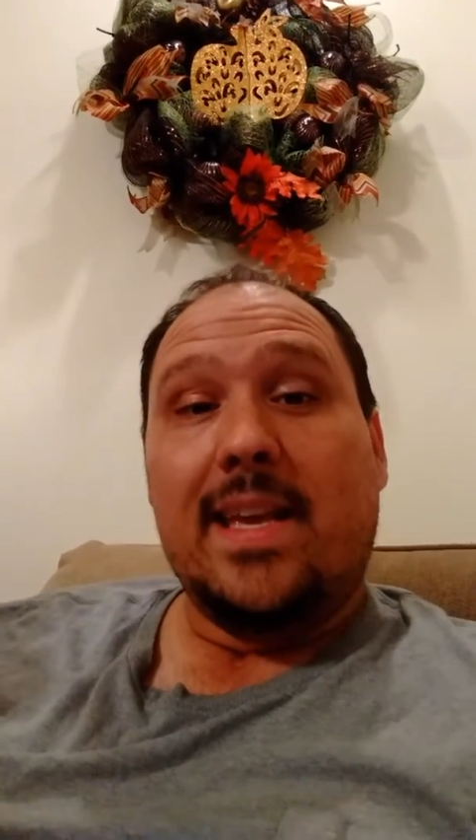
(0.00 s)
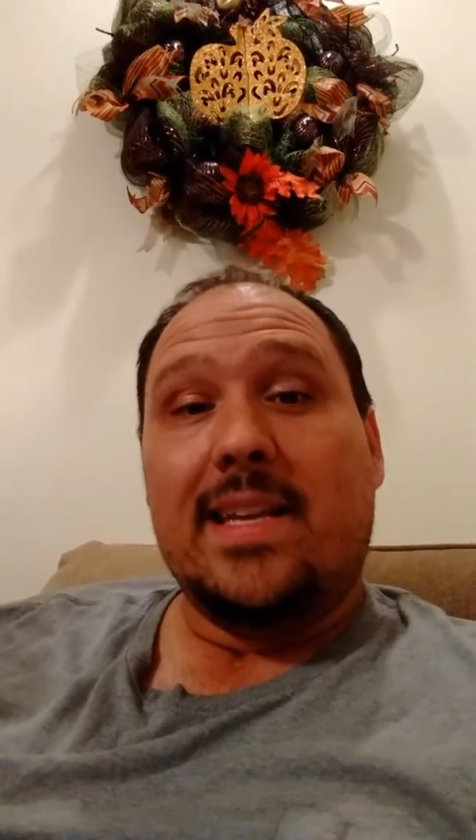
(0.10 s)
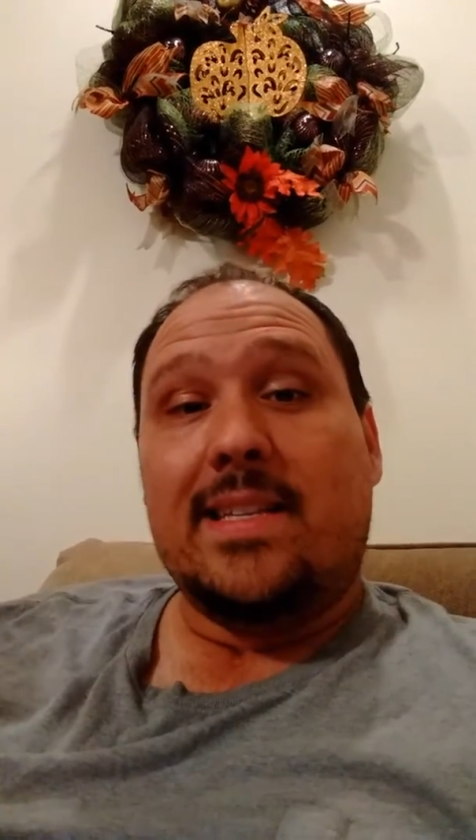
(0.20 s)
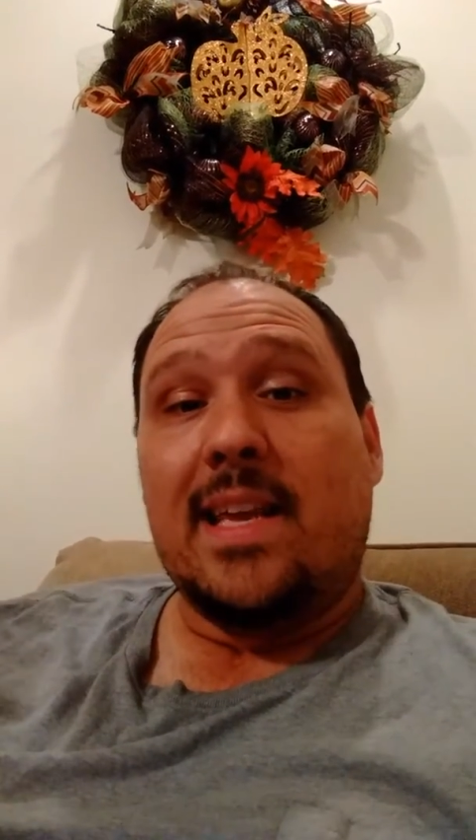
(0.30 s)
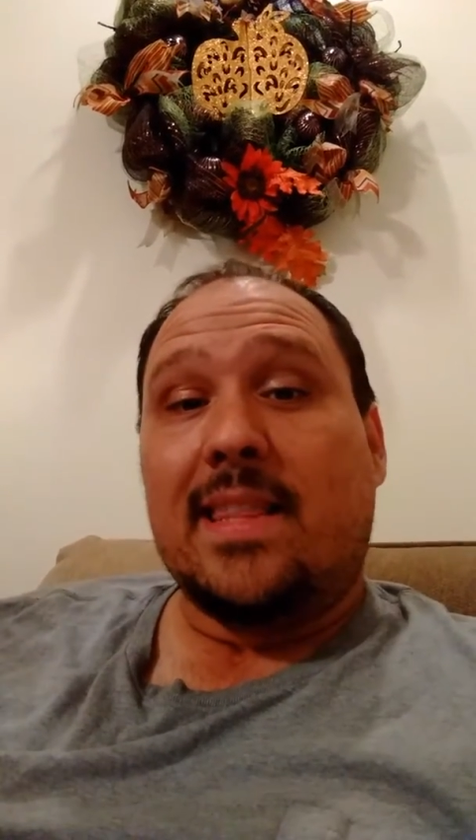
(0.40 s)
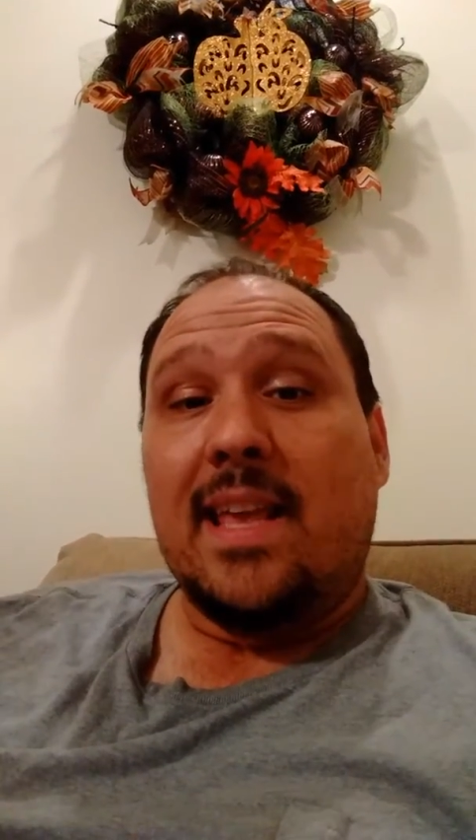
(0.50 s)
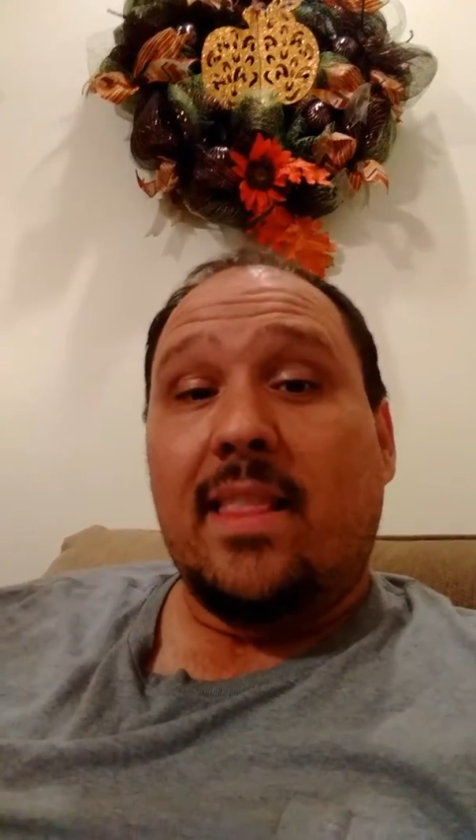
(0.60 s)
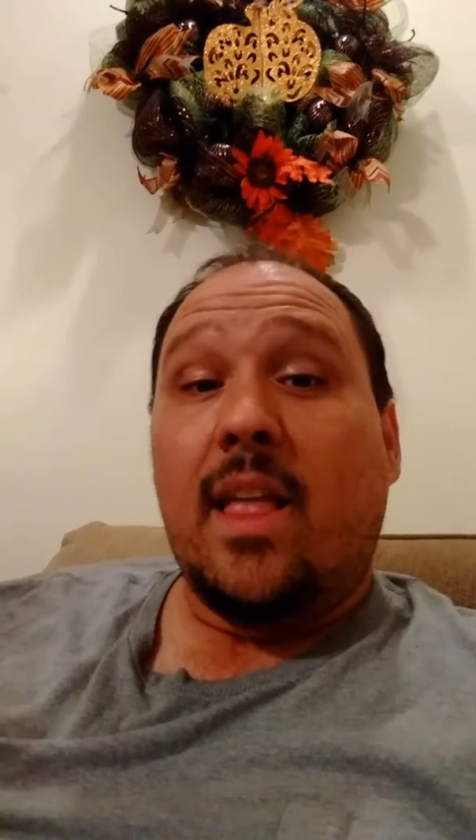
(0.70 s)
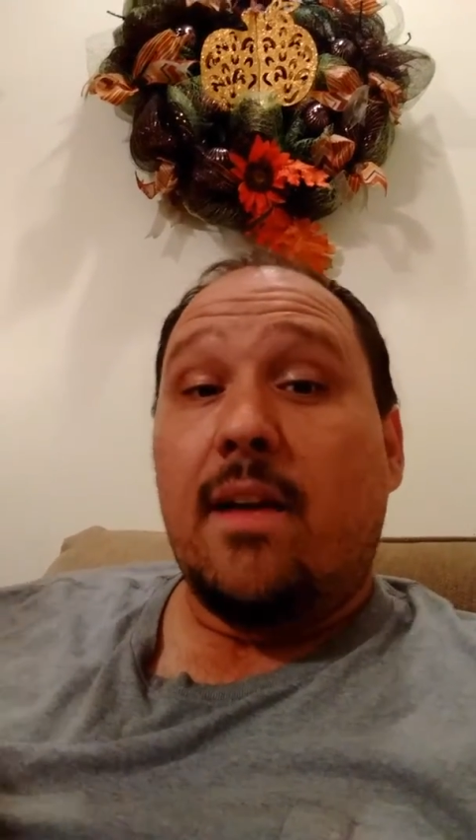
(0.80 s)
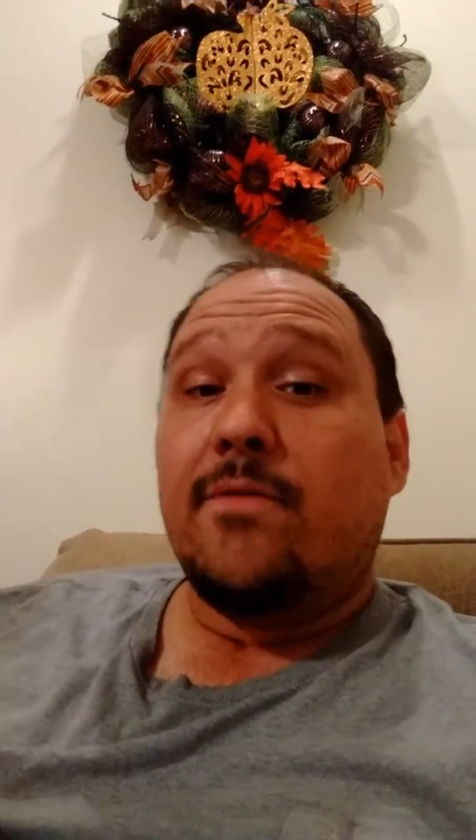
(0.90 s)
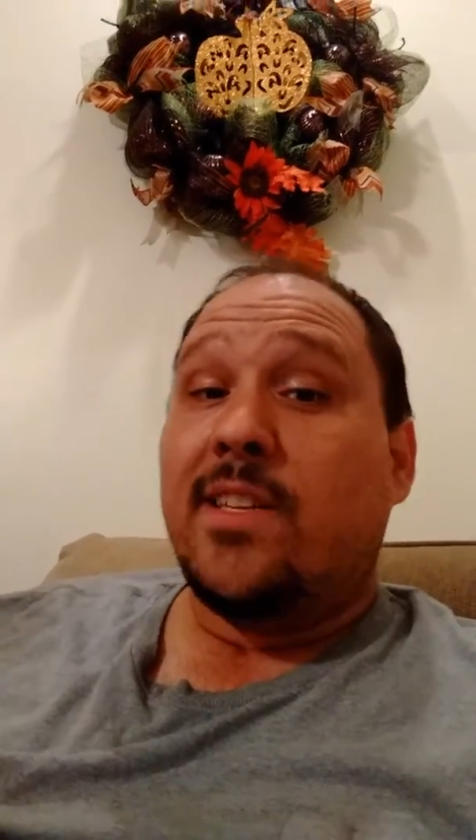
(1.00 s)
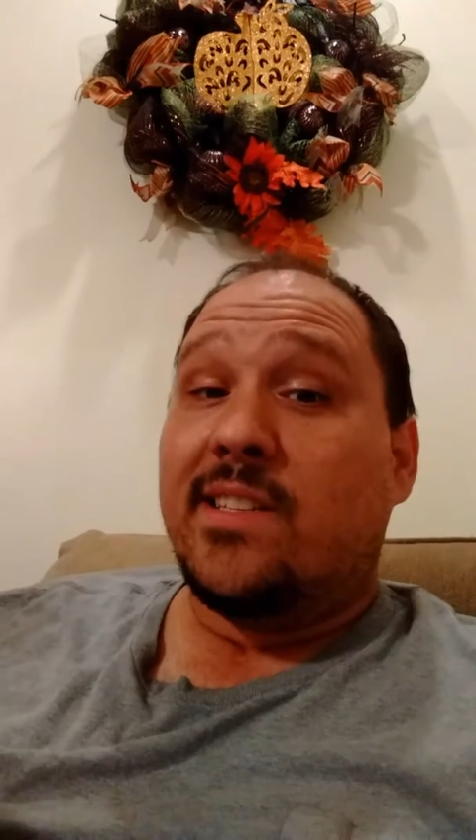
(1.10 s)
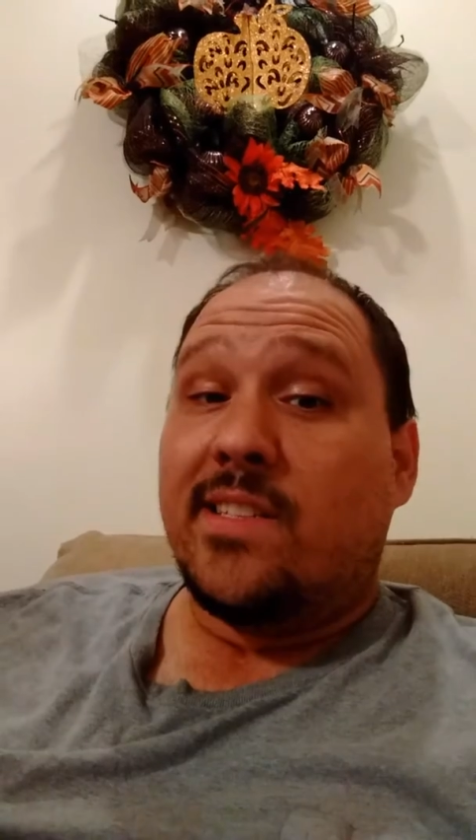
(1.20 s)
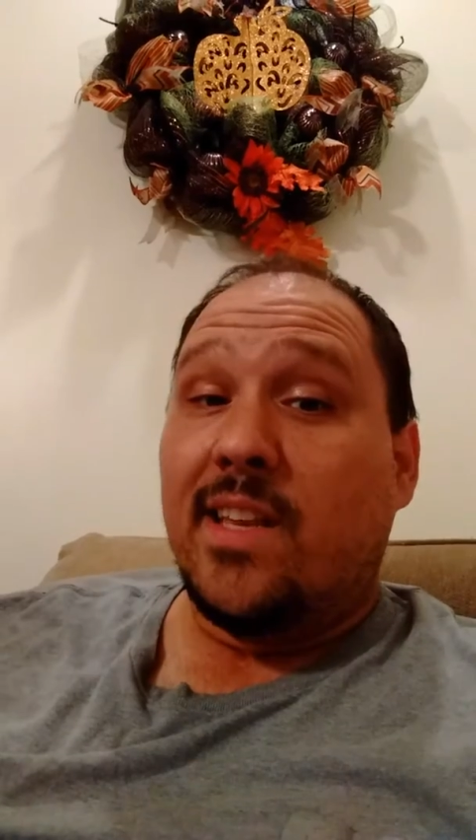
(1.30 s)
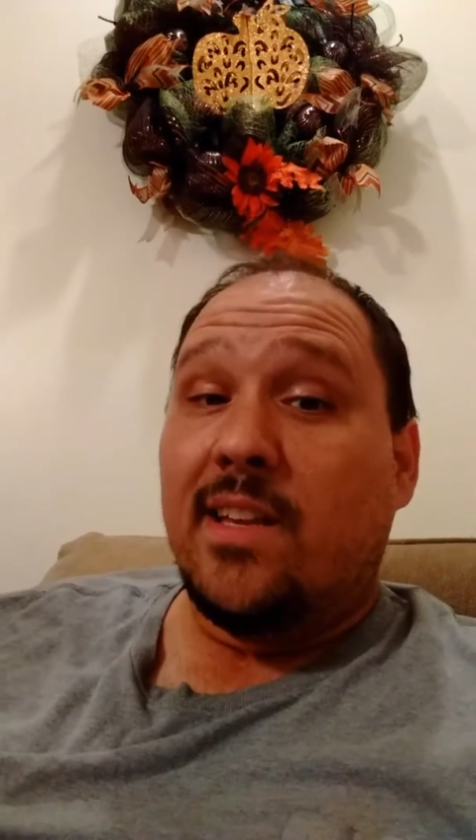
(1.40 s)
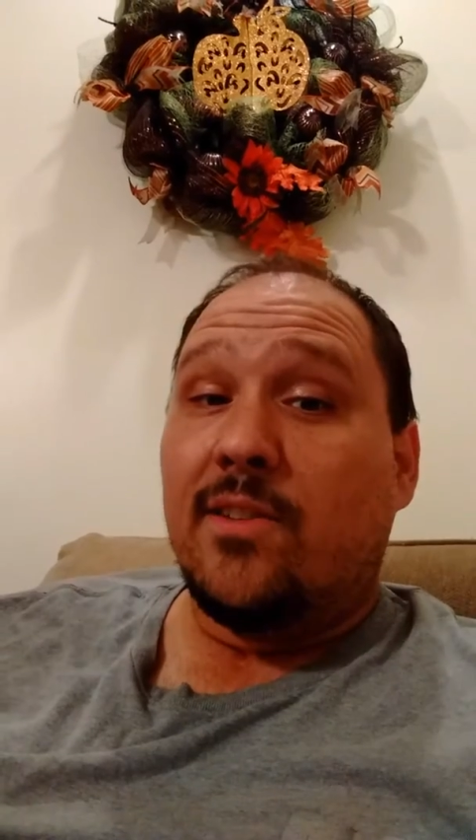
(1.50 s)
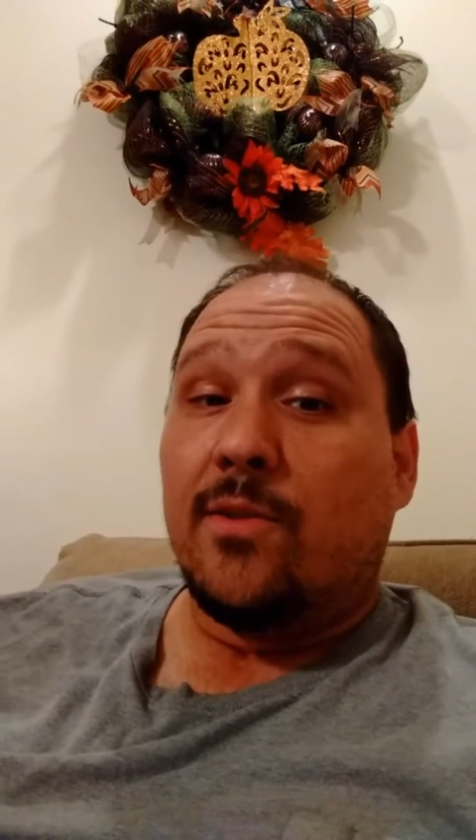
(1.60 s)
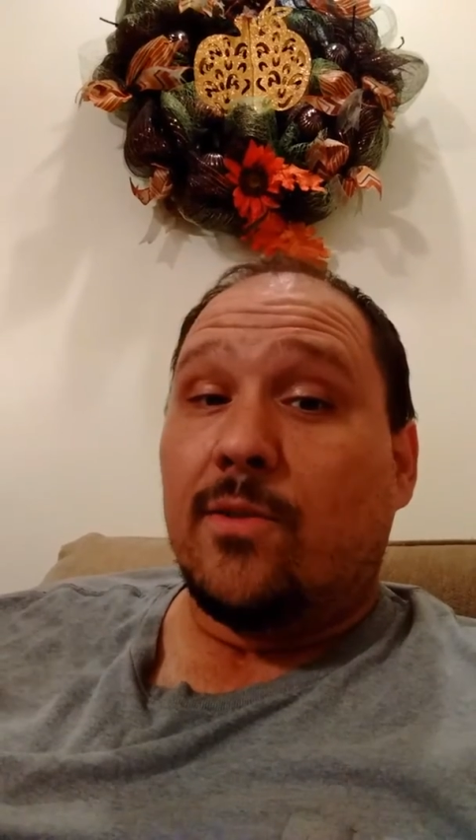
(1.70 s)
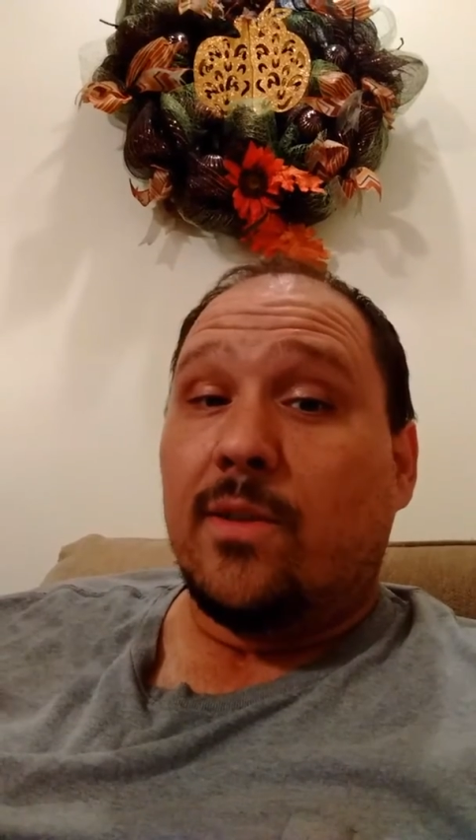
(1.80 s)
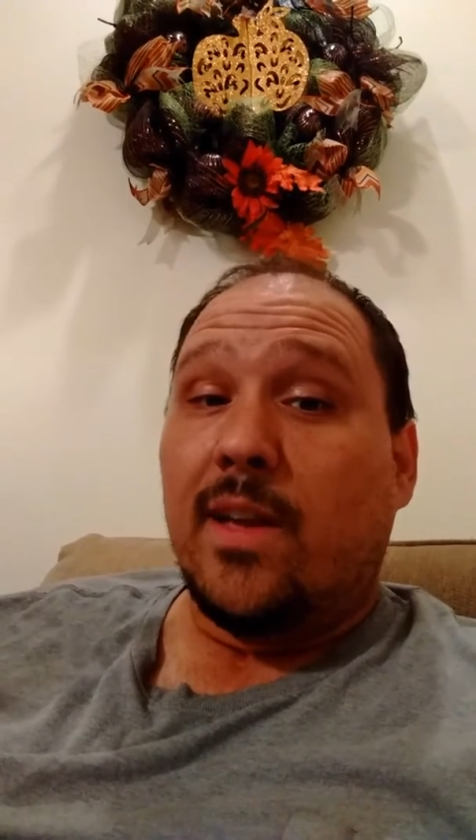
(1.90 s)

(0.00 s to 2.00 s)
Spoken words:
is that they love to signal